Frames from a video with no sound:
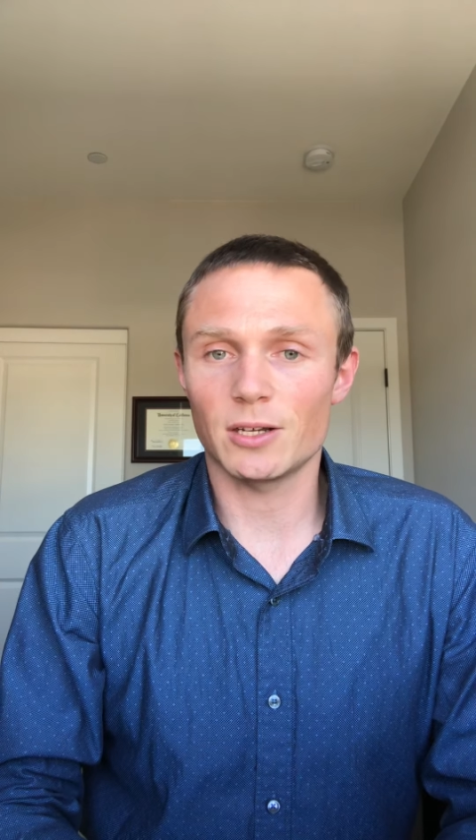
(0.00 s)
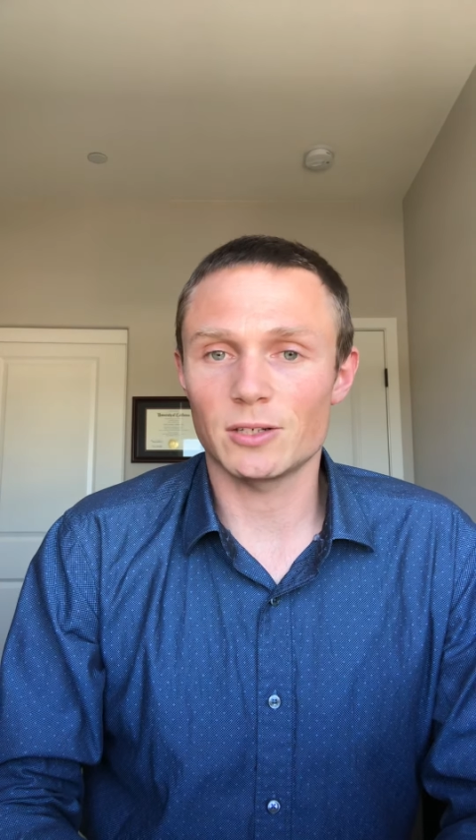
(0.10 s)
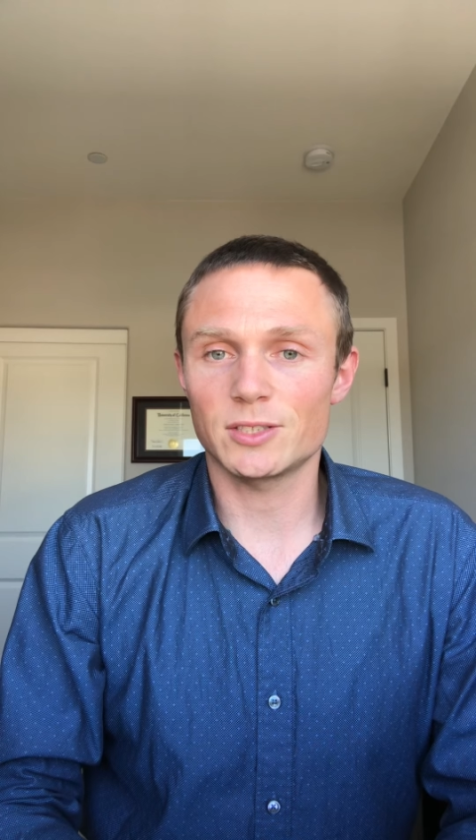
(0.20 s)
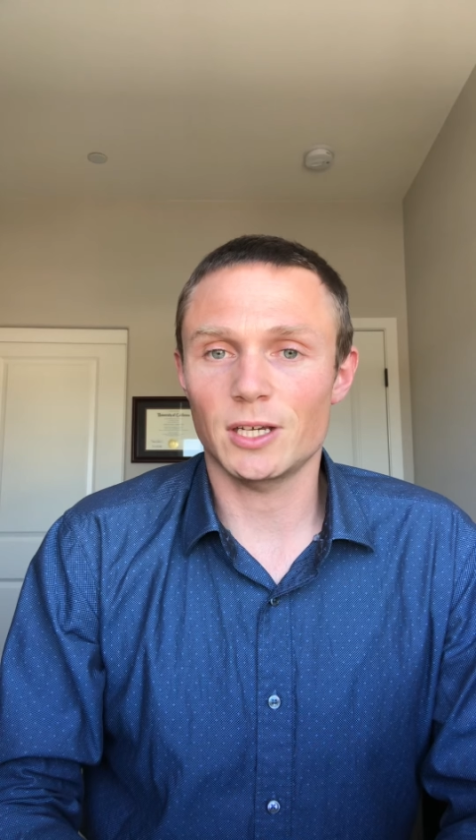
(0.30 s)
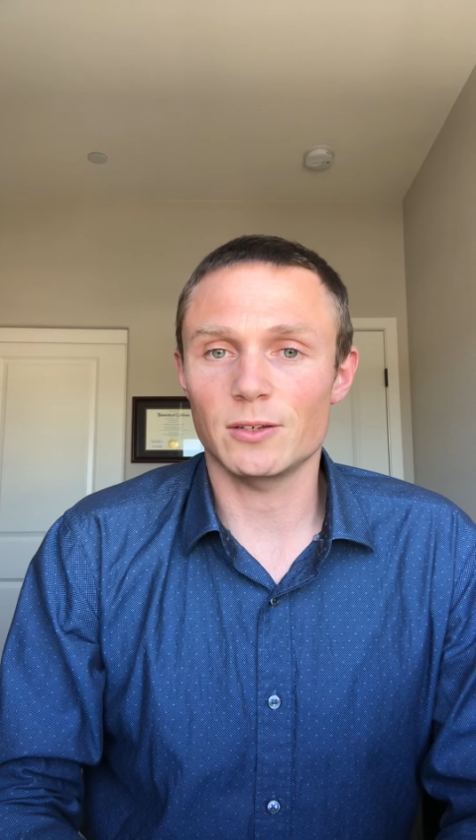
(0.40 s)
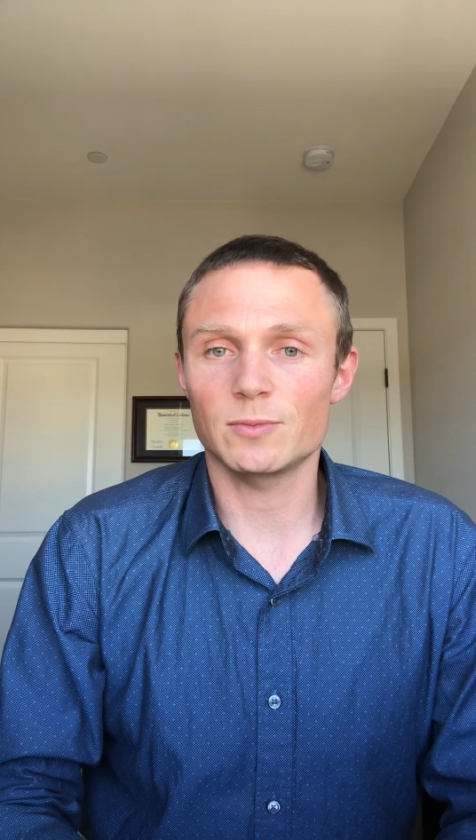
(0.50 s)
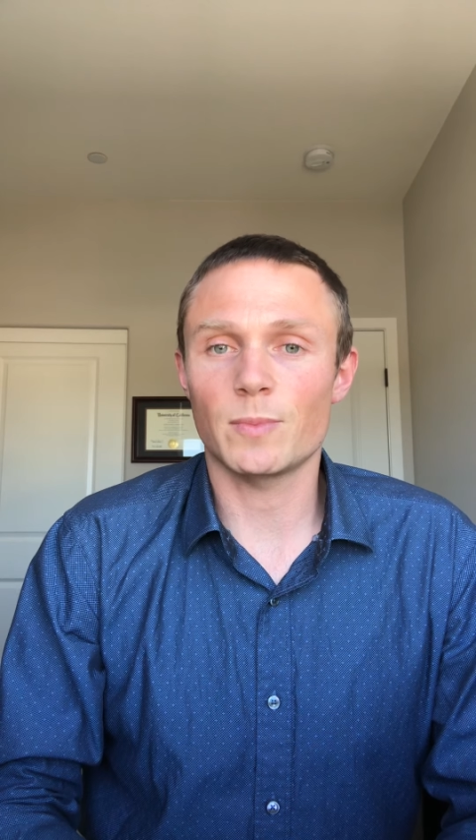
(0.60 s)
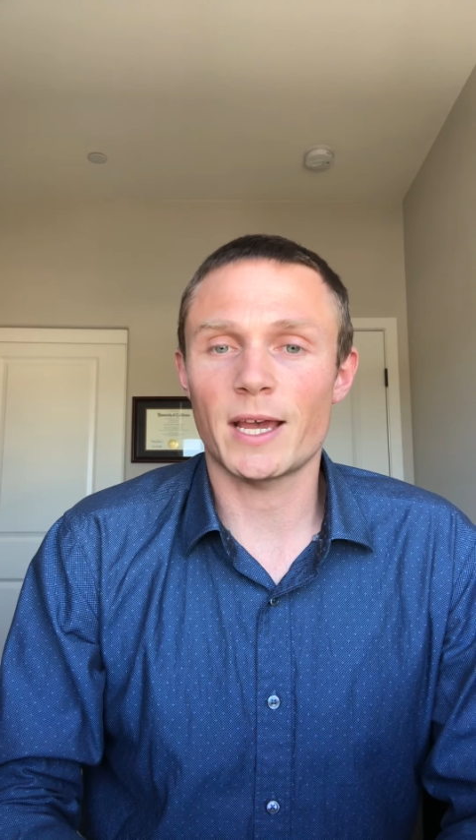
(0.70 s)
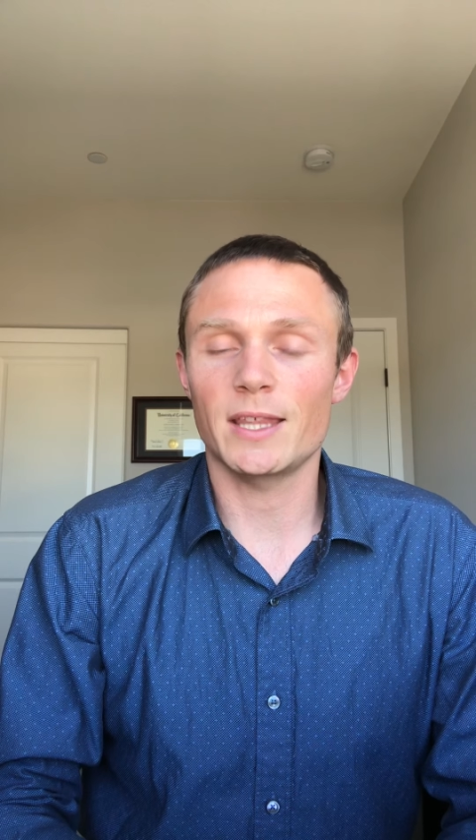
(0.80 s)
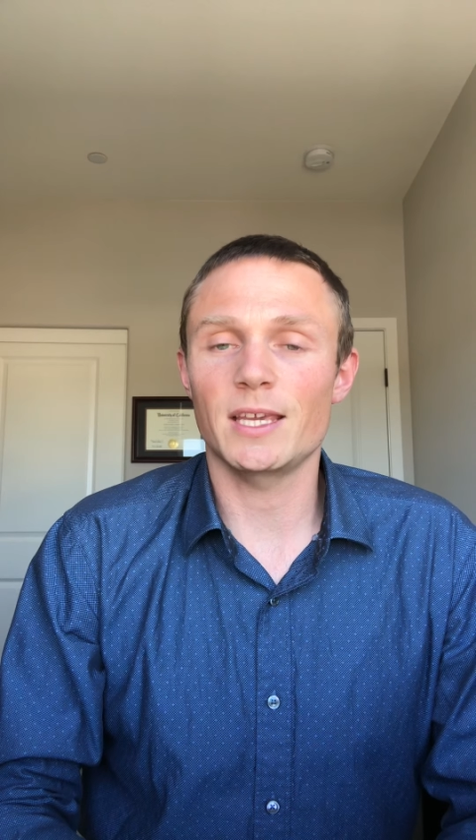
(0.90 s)
ourselves
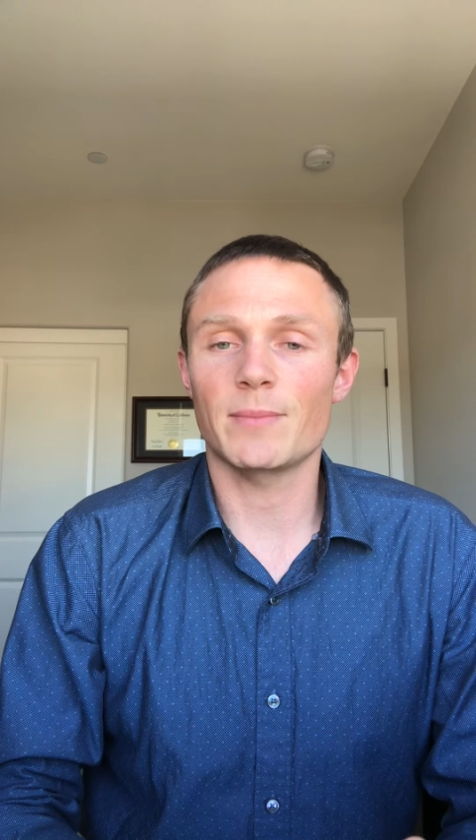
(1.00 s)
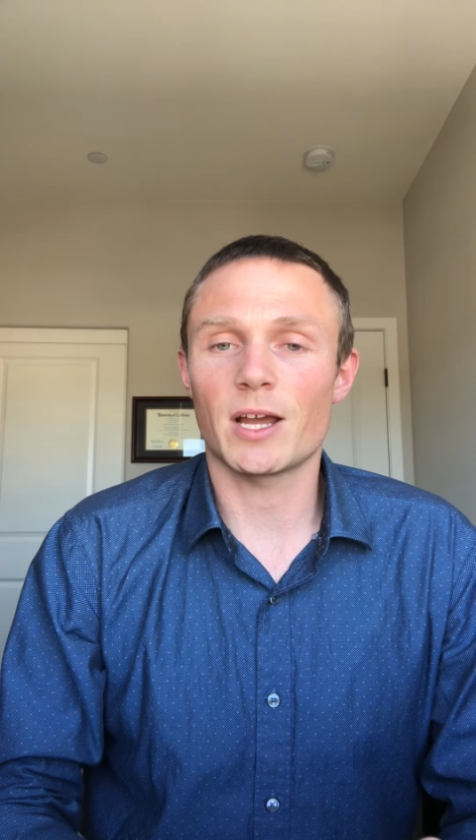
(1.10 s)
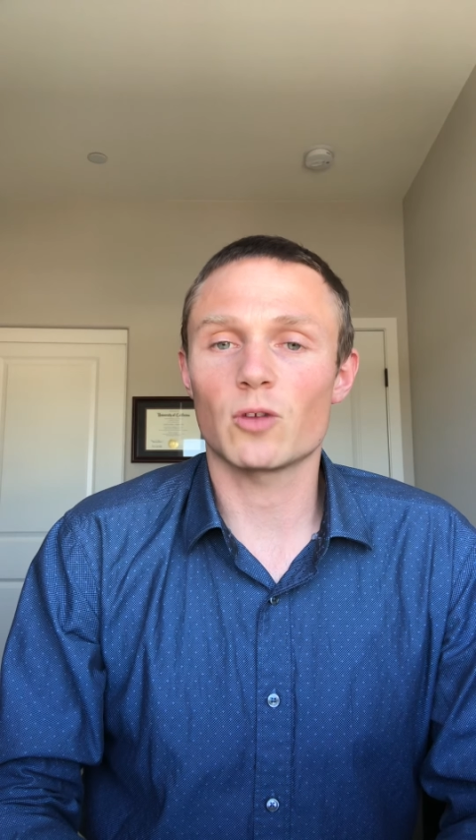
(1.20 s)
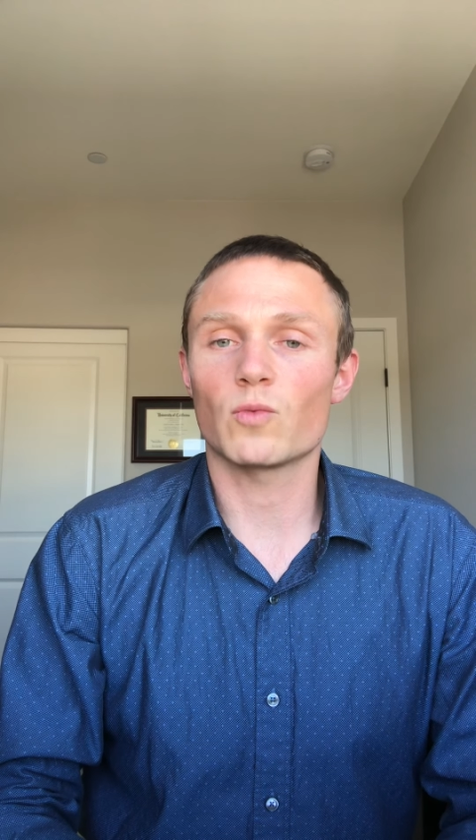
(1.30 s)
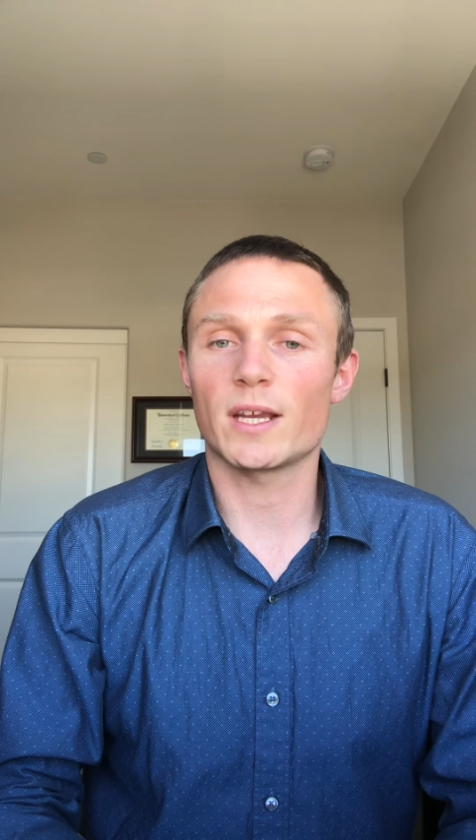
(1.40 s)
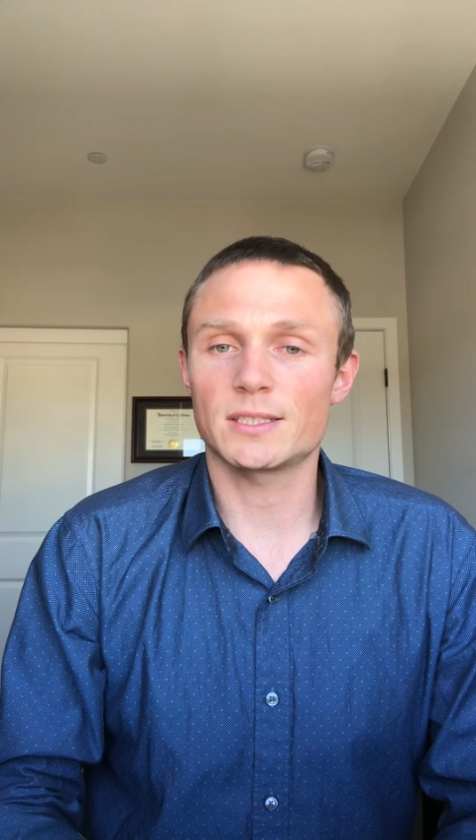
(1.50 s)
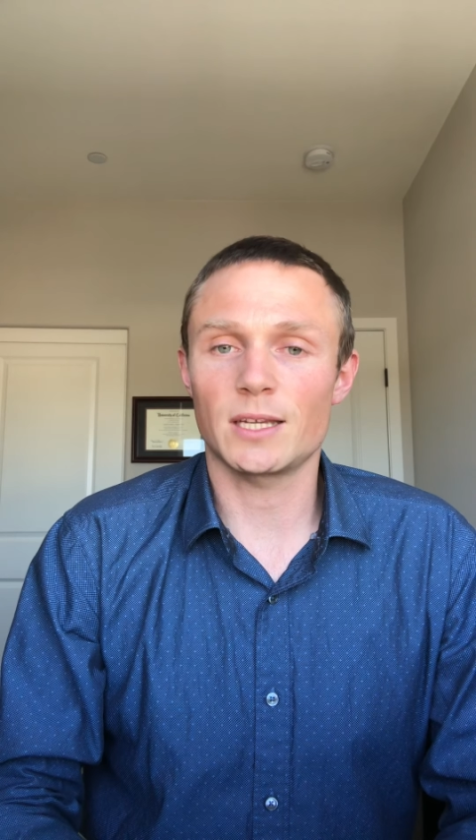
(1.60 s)
by the amount of rest